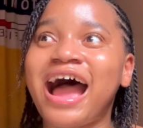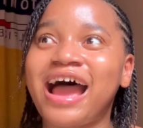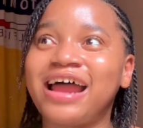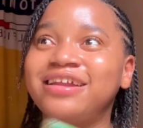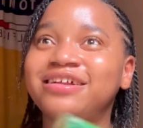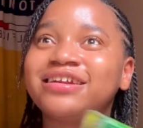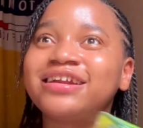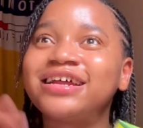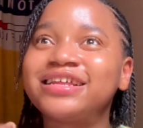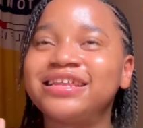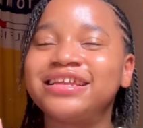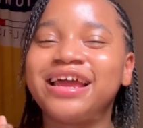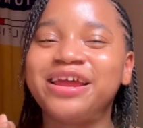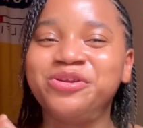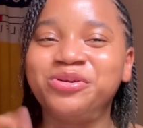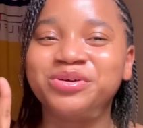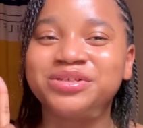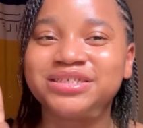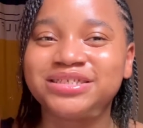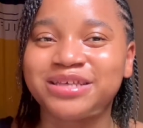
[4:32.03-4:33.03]
And another thing
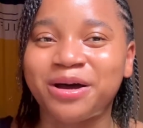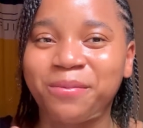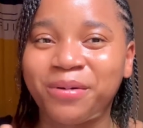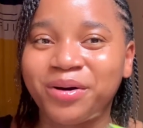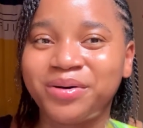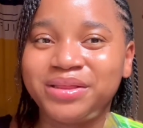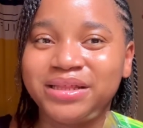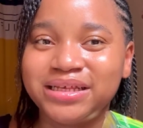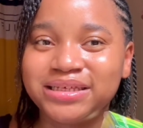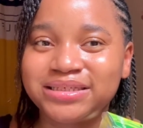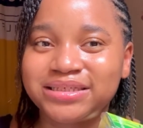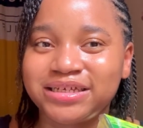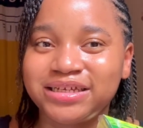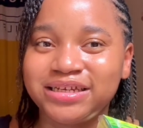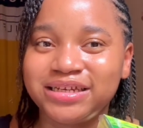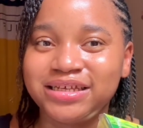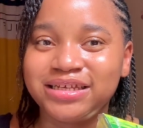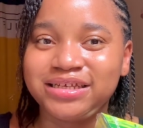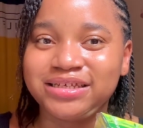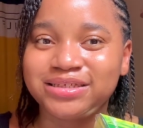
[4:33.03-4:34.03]
I notice about this
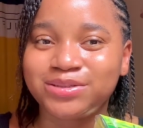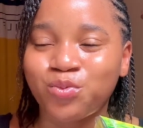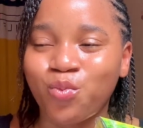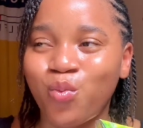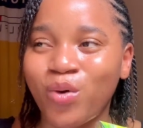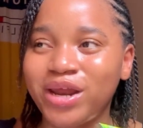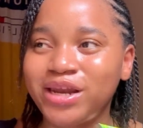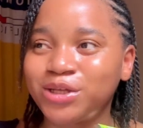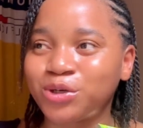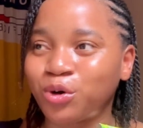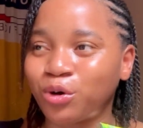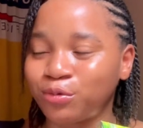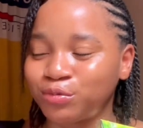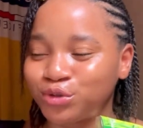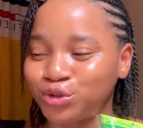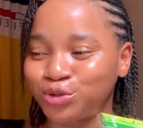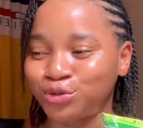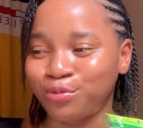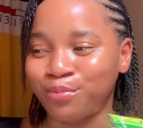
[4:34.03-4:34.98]
thing is when it comes